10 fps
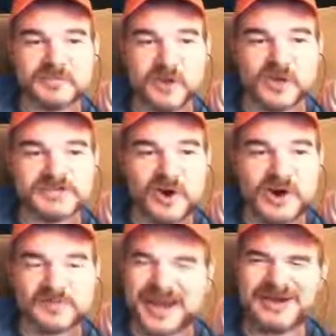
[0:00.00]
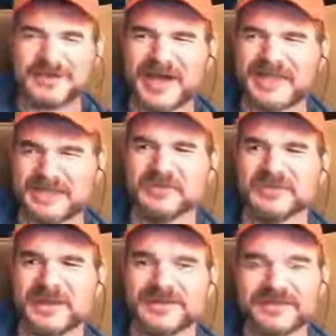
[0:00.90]
from Noah's Ark, but I don't even know how they do
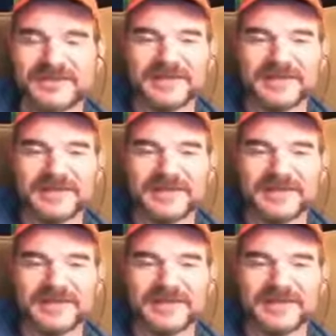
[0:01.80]
that.